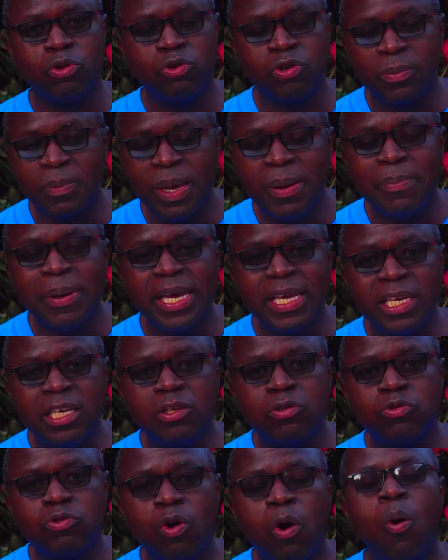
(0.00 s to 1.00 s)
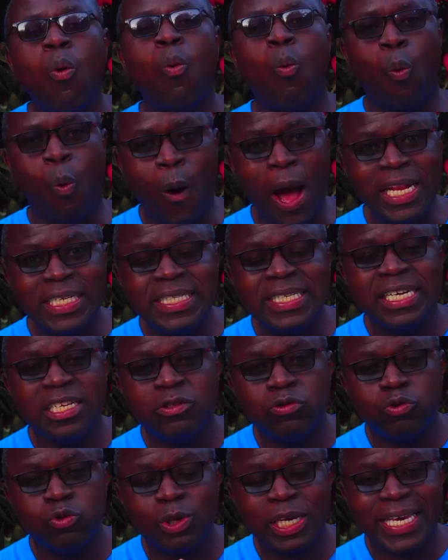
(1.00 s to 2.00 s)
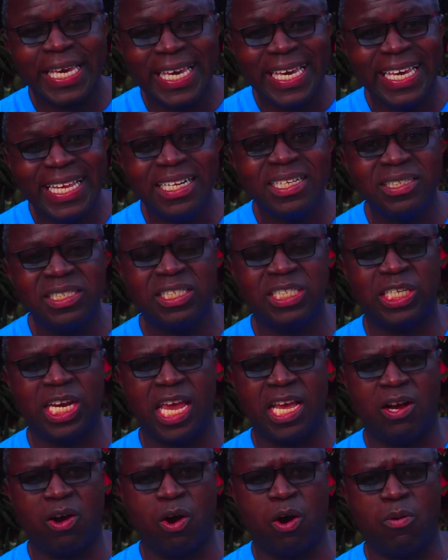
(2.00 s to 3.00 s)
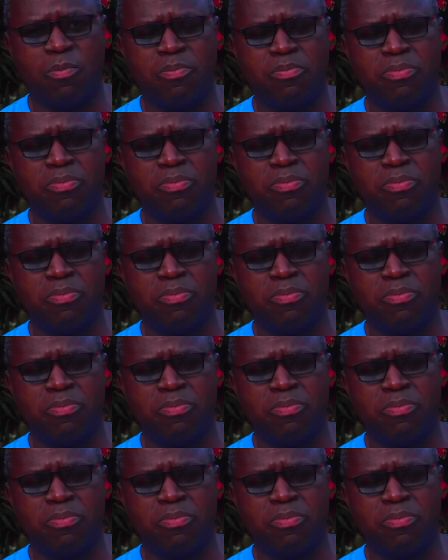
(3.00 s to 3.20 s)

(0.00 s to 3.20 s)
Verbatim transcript: You remember Esau wanted to kill Jacob.